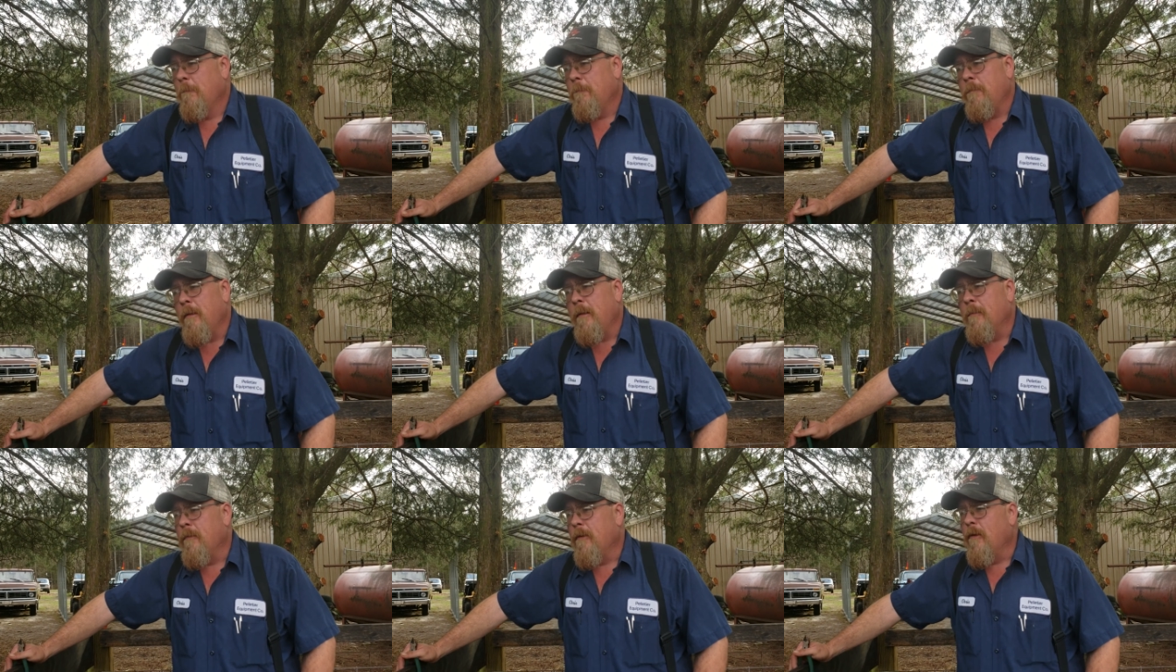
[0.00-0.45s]

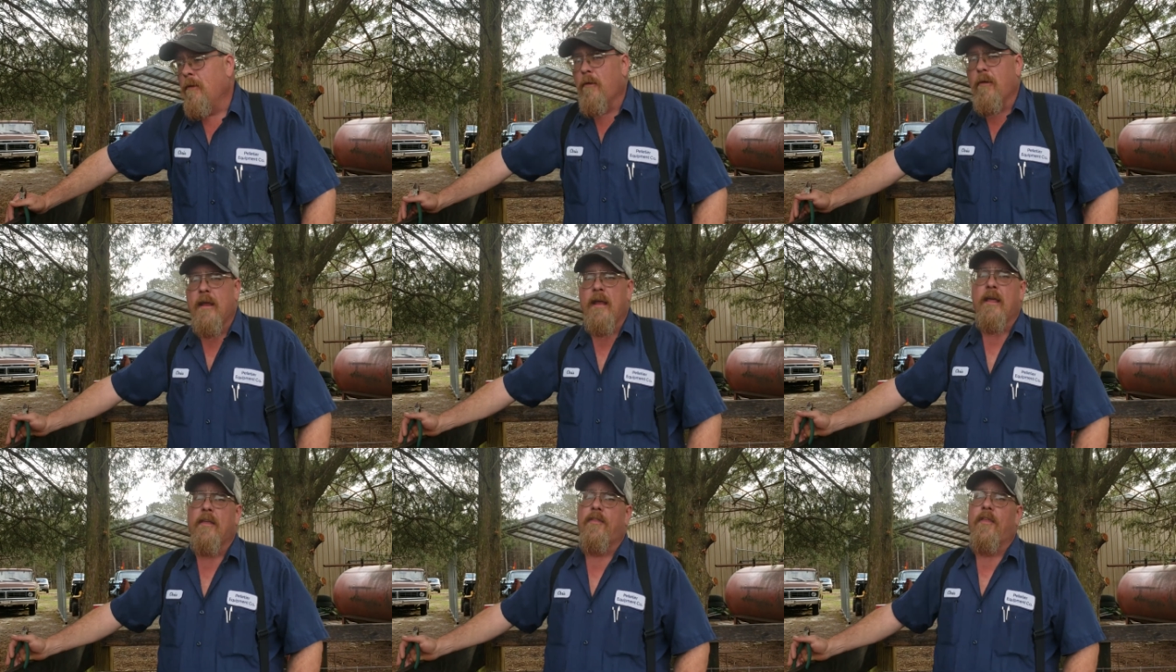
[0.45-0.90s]
people don't know
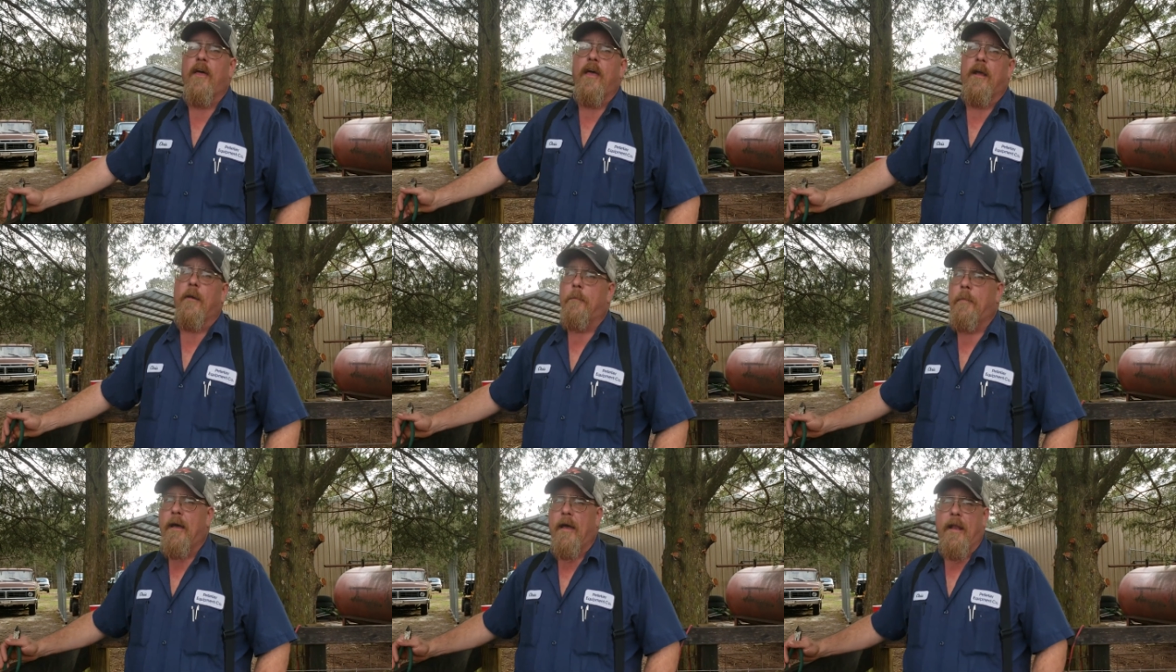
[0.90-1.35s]

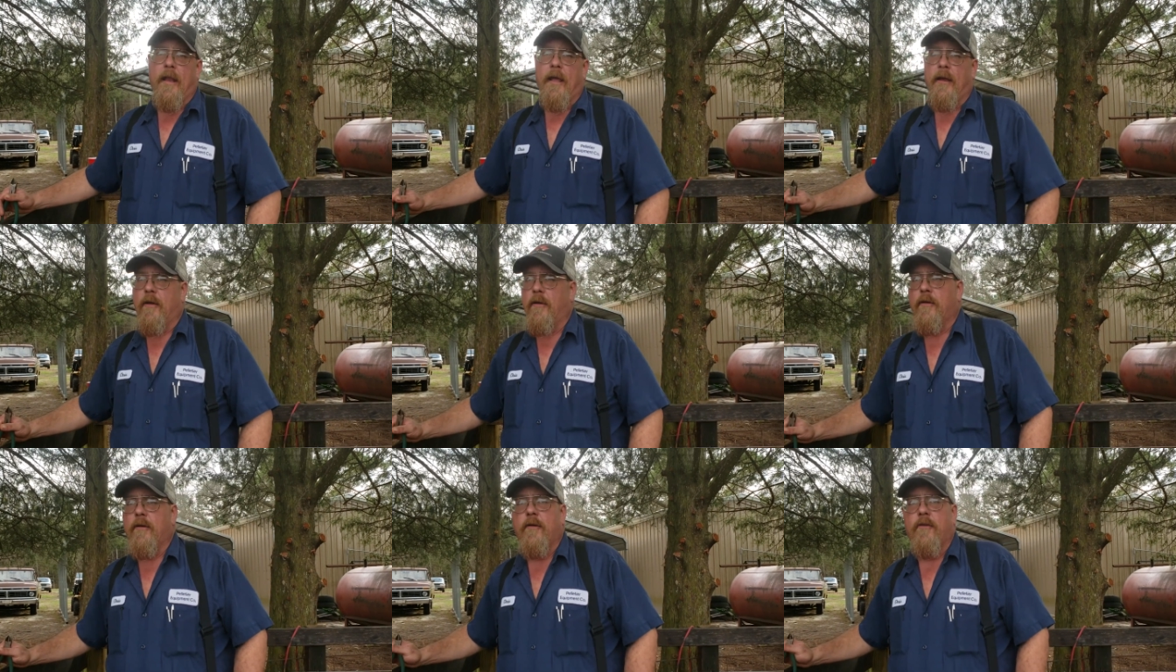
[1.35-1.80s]
anything about
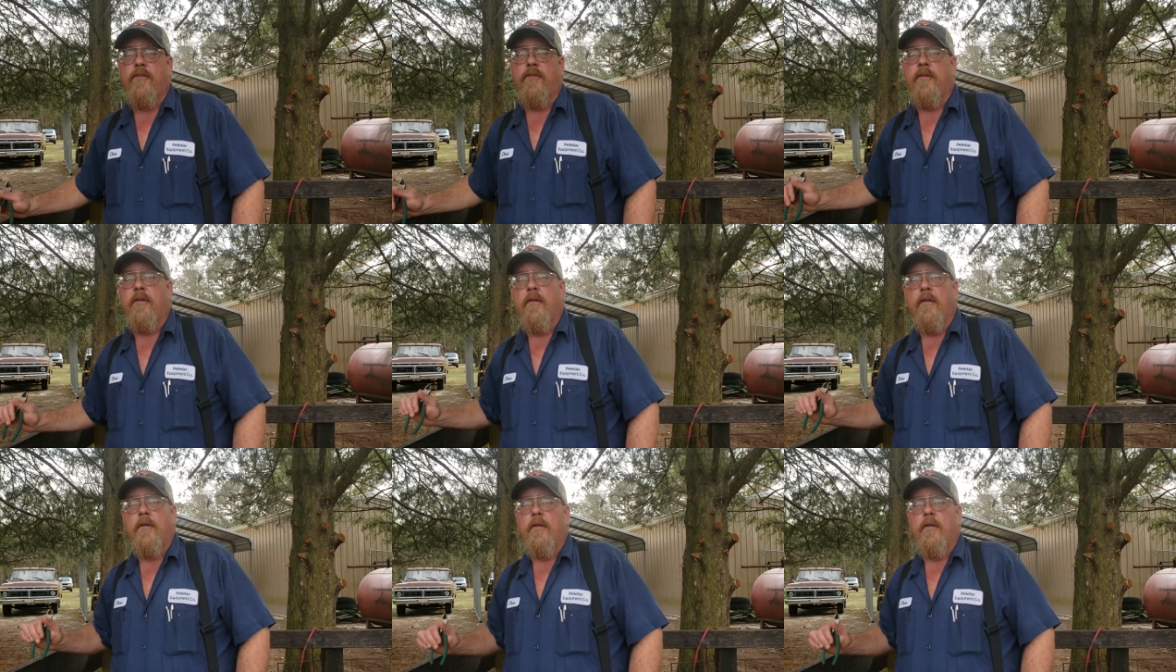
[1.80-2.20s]
agriculture.